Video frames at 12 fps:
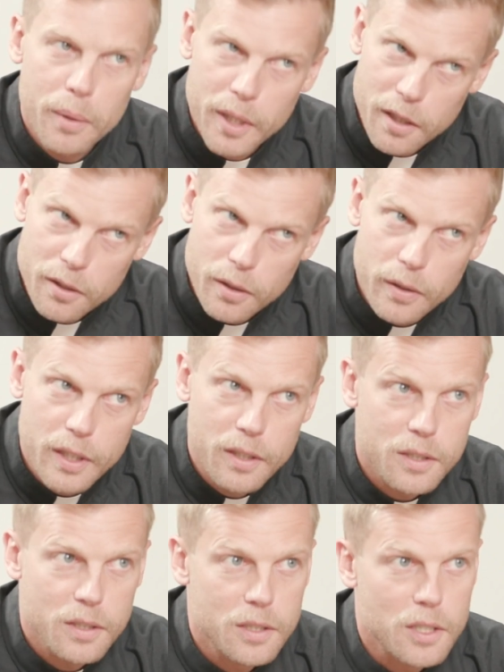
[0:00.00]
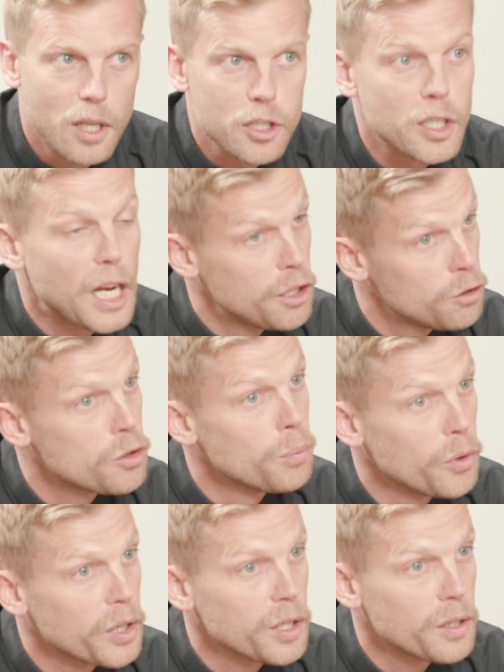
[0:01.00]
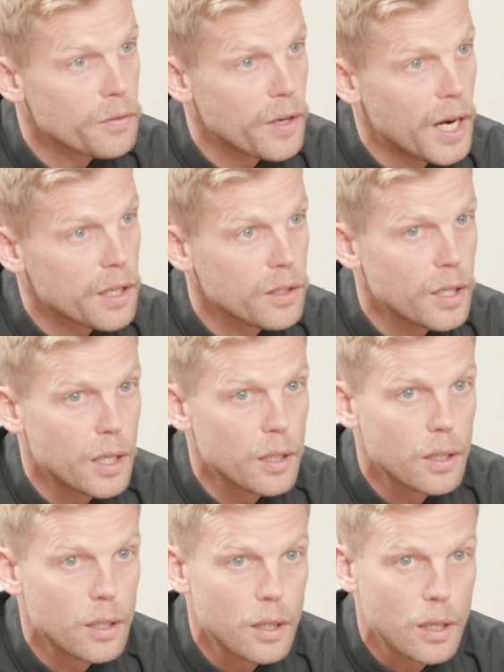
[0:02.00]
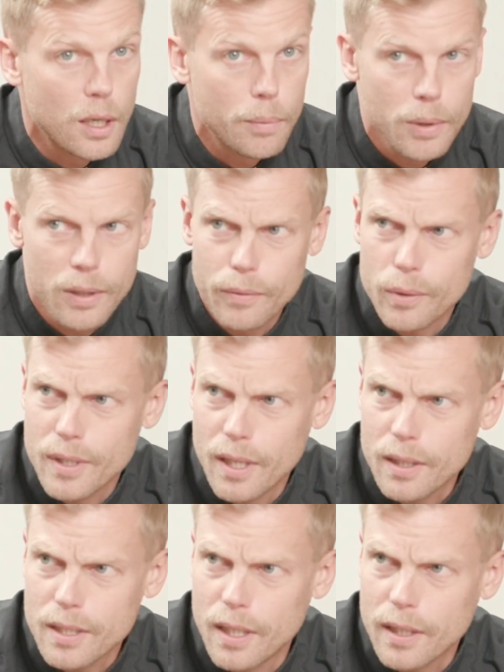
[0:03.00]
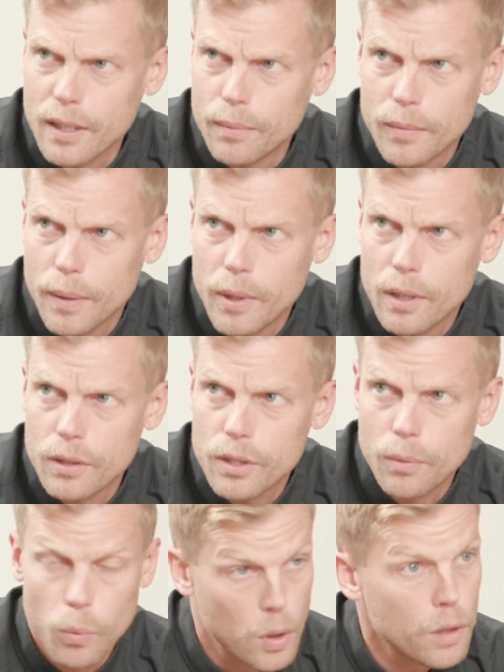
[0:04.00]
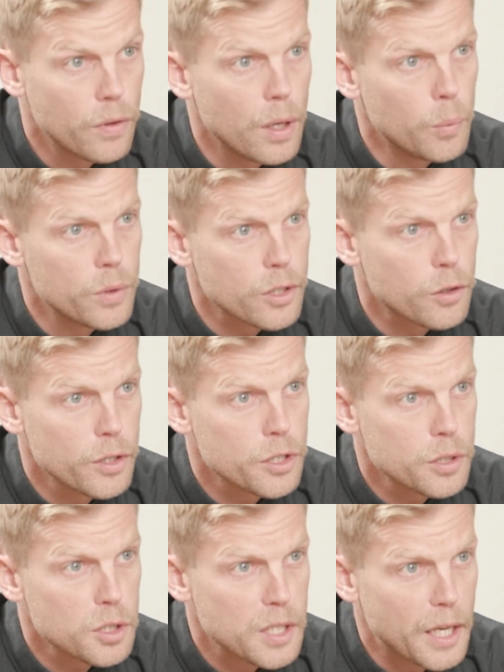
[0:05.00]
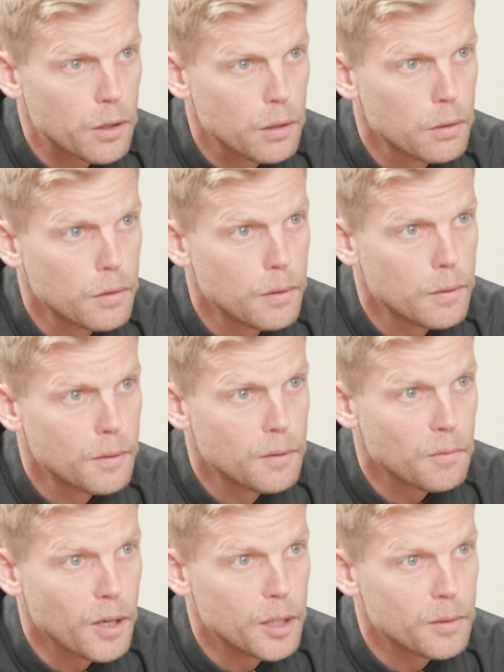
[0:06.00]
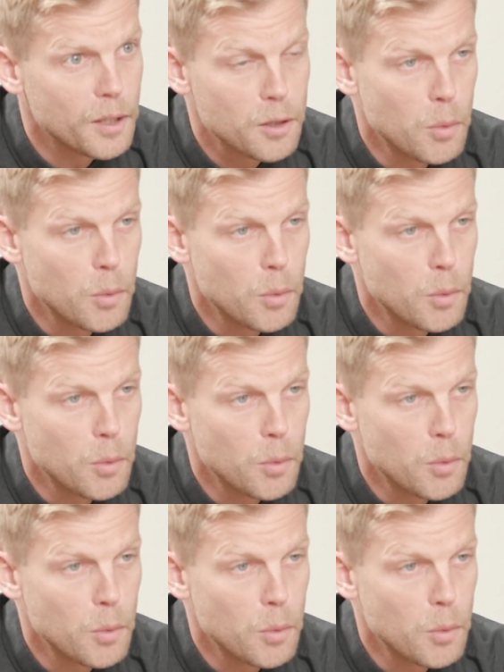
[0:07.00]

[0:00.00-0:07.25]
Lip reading: Probably not a third grade discussion. And you should bring in the fact that I believe it was Nagasaki, maybe Hiroshima. One of them was a Christian center, right?